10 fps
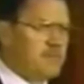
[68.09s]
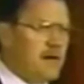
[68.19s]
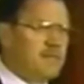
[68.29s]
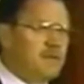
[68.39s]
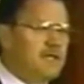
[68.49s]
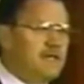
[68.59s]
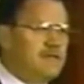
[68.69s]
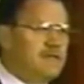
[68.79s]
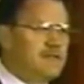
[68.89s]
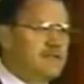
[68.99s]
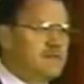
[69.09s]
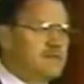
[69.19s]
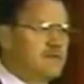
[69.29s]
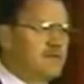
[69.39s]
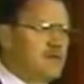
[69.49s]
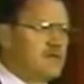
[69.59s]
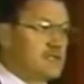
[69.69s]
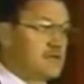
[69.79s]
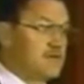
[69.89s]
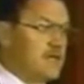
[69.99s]
I believe, in terms of
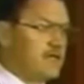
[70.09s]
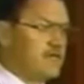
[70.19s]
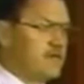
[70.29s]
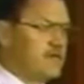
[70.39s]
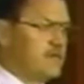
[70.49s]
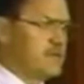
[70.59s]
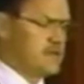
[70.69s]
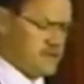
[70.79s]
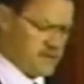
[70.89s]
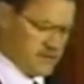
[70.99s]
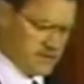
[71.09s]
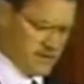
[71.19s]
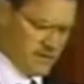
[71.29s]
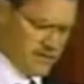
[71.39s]
loss of life and human destruction,